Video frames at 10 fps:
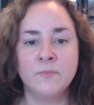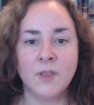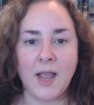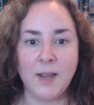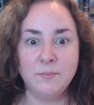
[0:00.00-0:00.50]

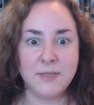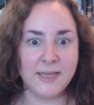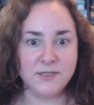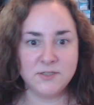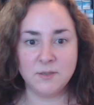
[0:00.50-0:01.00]
I'm
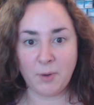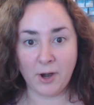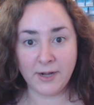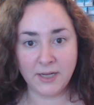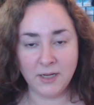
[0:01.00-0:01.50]
late to the
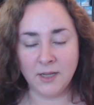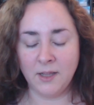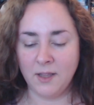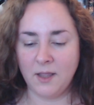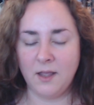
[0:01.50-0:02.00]
party.
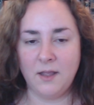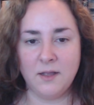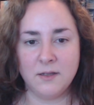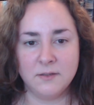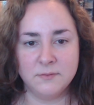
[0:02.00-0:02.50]

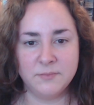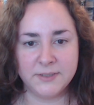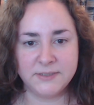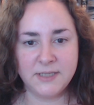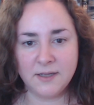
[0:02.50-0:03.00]

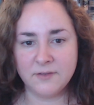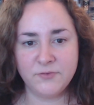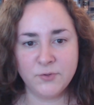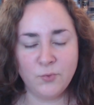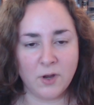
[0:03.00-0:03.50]
But yeah, if
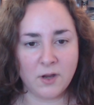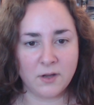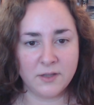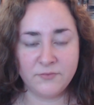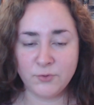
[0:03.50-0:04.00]

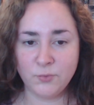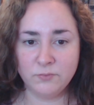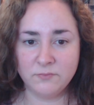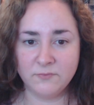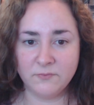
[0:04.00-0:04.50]
you
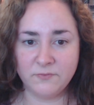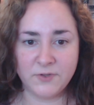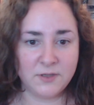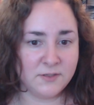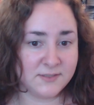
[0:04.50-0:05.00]

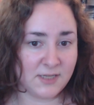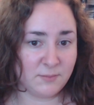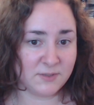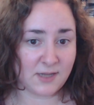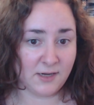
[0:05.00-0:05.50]
feel the same
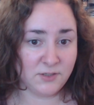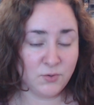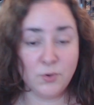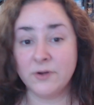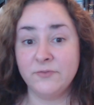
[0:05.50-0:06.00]
as I do,
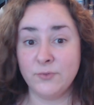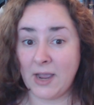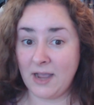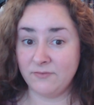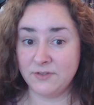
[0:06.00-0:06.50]
or if you
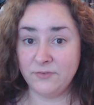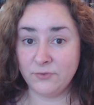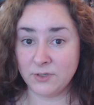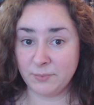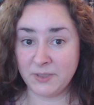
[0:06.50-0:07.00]
have
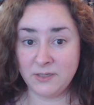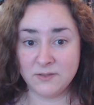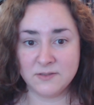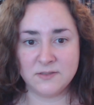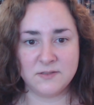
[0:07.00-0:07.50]
different
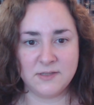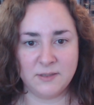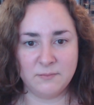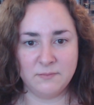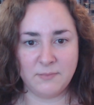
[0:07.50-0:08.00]
opinions than
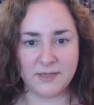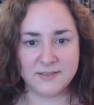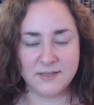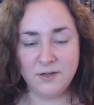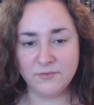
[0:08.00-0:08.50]

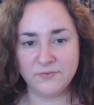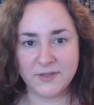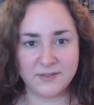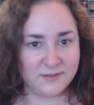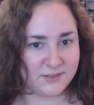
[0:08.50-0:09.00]
myself,
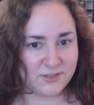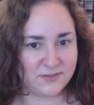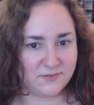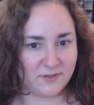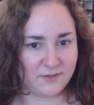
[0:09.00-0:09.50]
then just
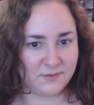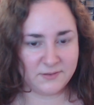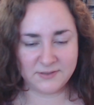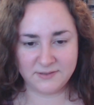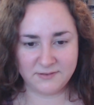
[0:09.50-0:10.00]

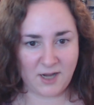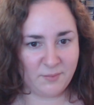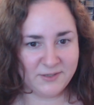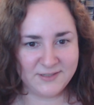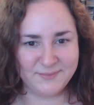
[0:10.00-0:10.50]

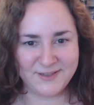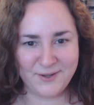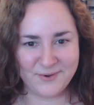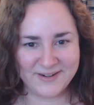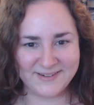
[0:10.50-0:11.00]
comment in
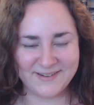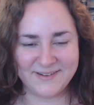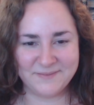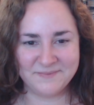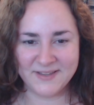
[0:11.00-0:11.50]
below, and
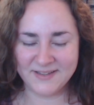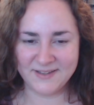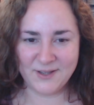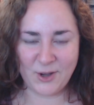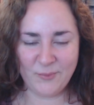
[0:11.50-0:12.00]

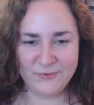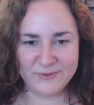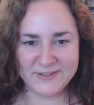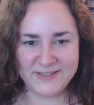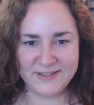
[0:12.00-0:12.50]

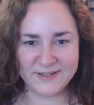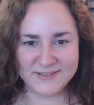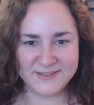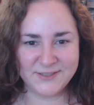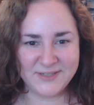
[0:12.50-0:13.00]
hopefully
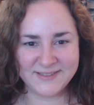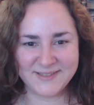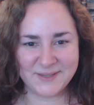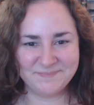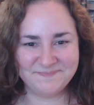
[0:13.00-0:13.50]
see you next
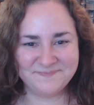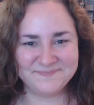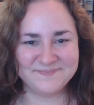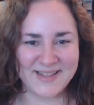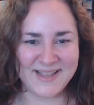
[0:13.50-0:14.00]
time.
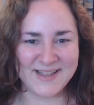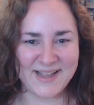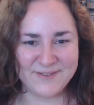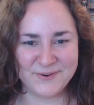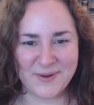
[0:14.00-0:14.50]

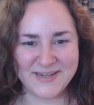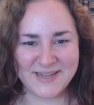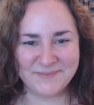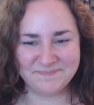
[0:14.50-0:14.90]
Have a great day.